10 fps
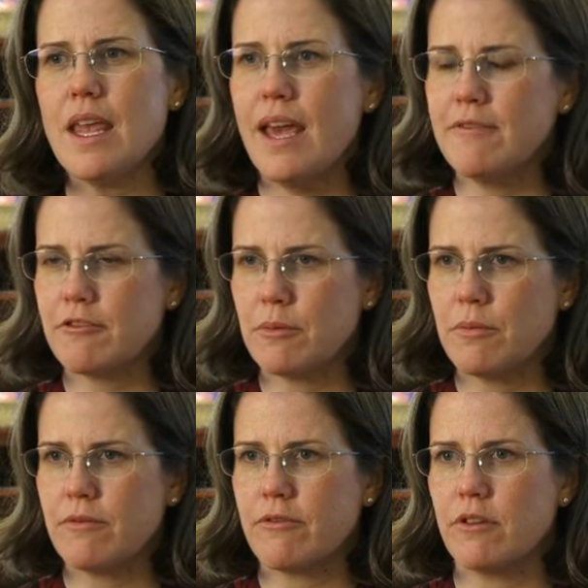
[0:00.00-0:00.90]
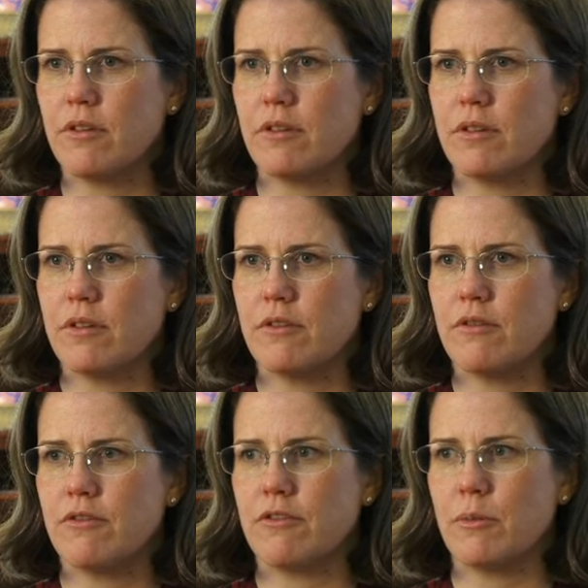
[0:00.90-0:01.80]
and for, for
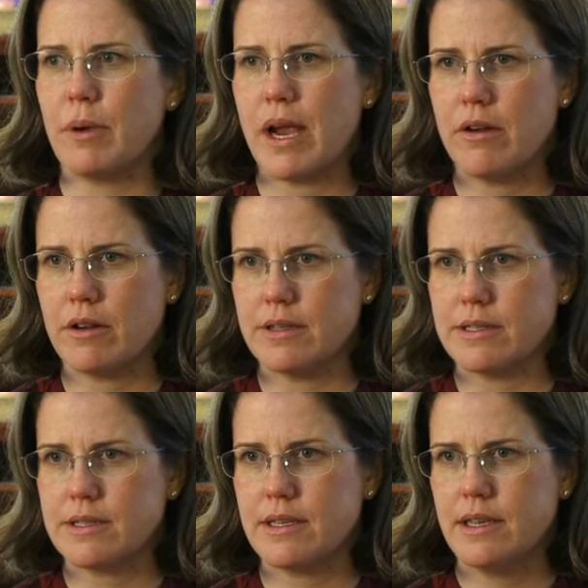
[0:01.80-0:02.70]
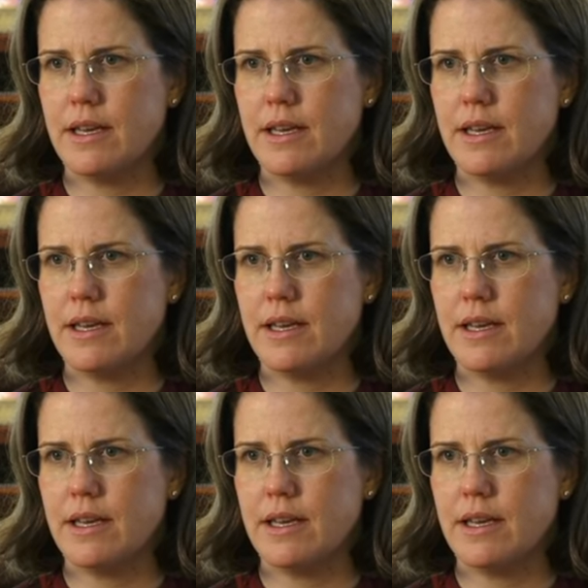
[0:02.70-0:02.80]
for parents,